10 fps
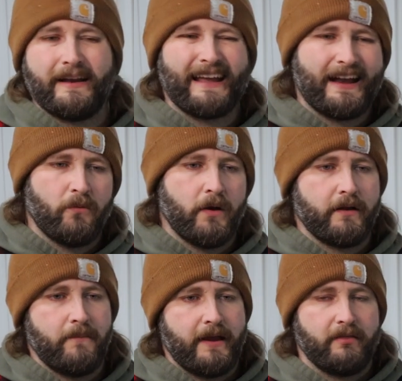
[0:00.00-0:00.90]
And I kind of
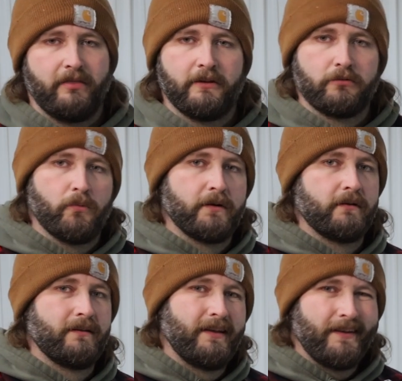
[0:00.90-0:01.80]
wanted to make this
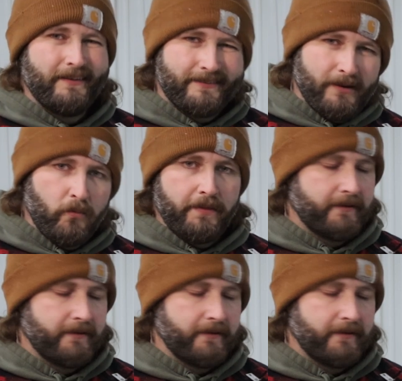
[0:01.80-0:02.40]
one somewhat